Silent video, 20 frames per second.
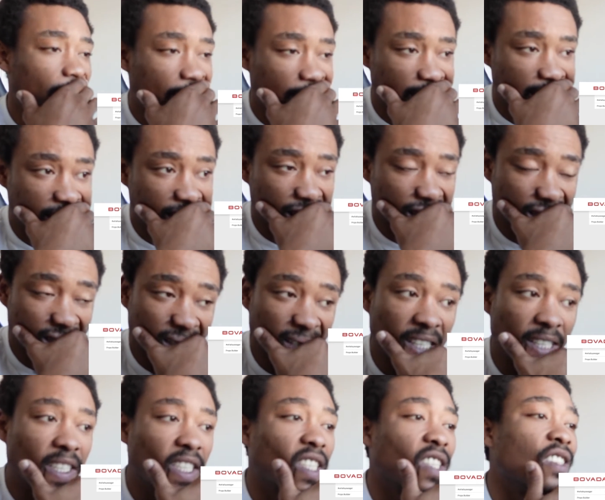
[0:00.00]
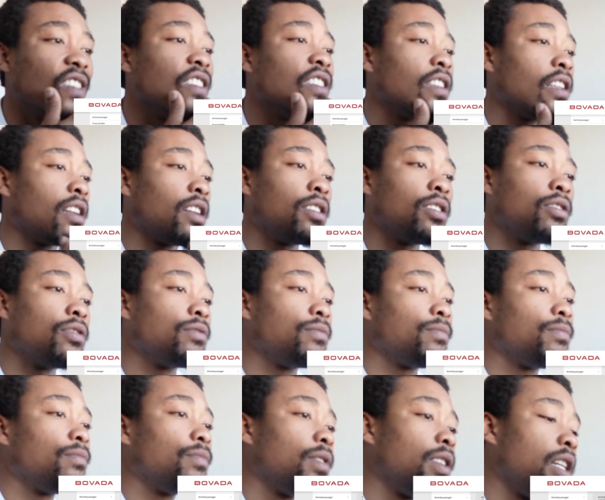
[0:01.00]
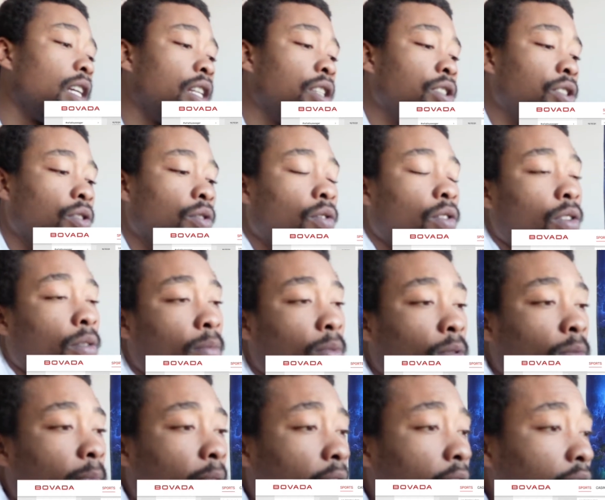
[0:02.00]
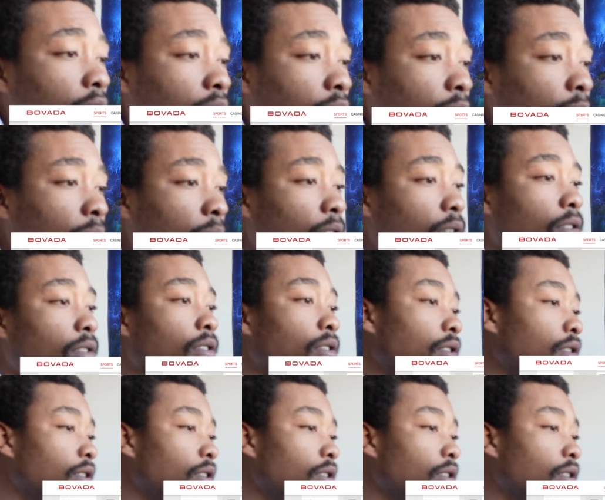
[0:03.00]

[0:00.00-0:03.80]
consistent, enjoyable basketball.